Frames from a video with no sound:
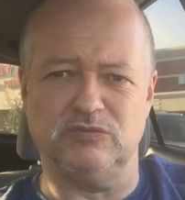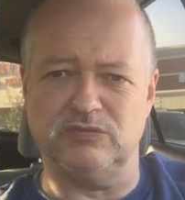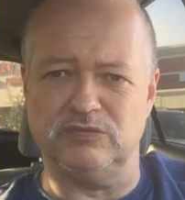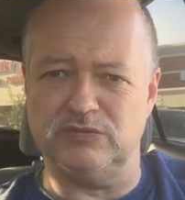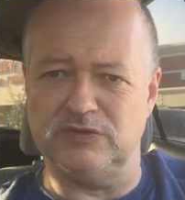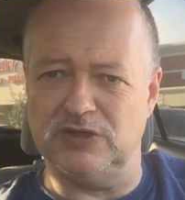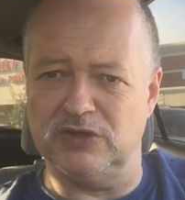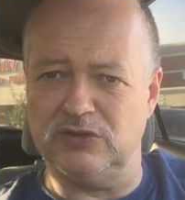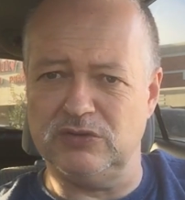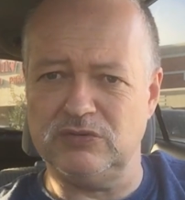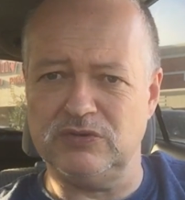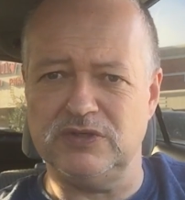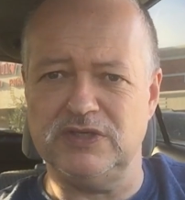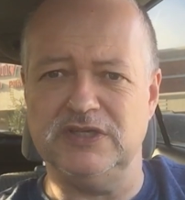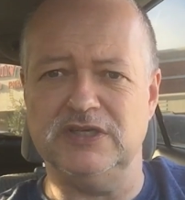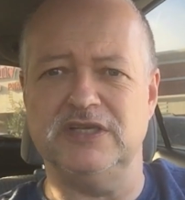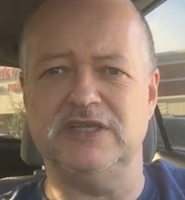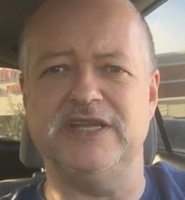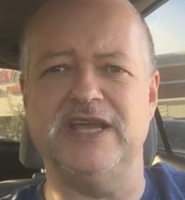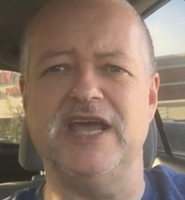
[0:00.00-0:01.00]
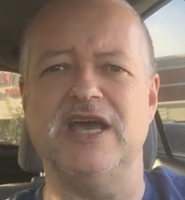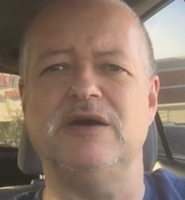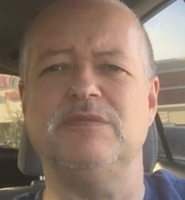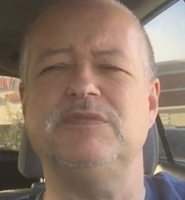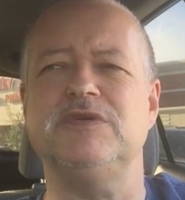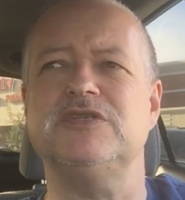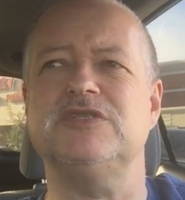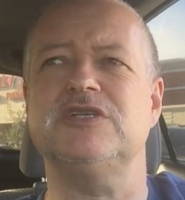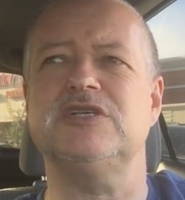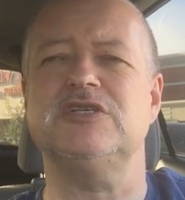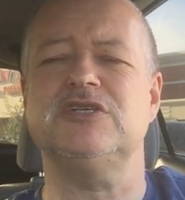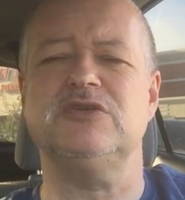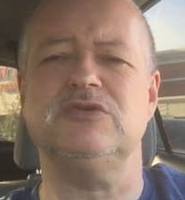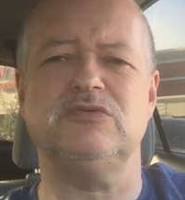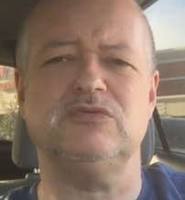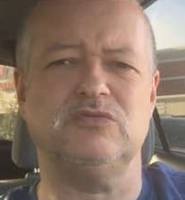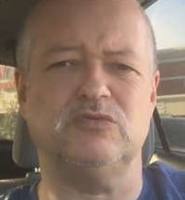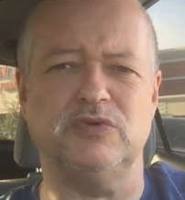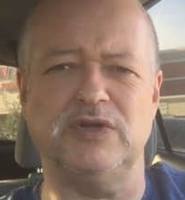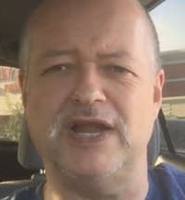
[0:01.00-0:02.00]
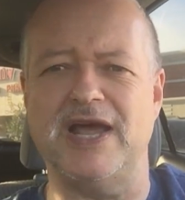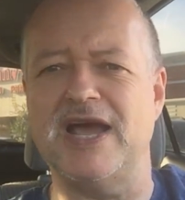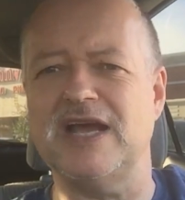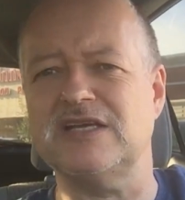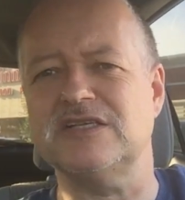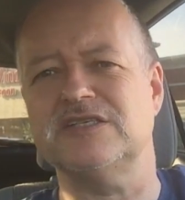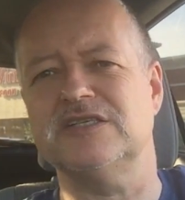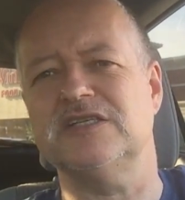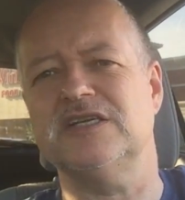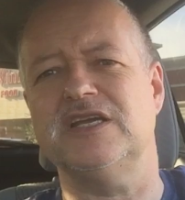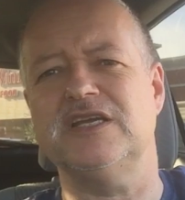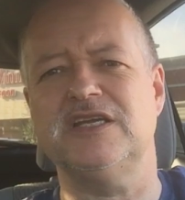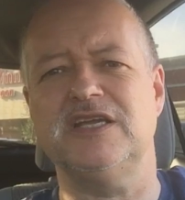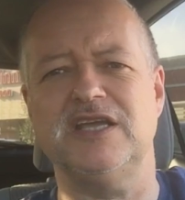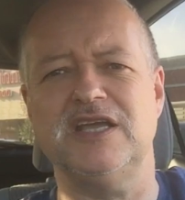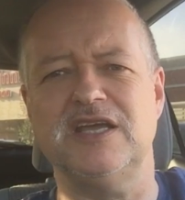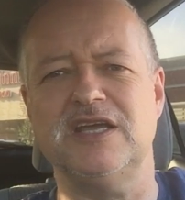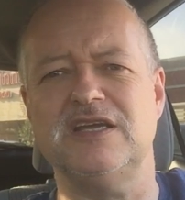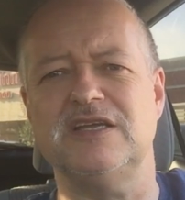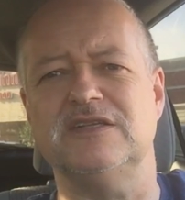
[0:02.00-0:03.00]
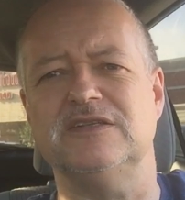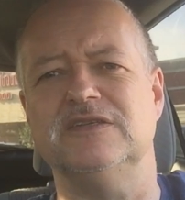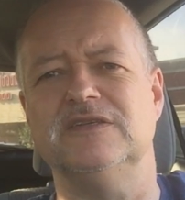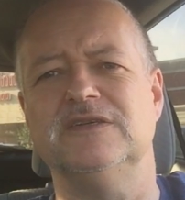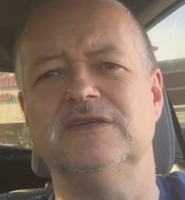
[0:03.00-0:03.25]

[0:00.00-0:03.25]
in a down position, relaxing again.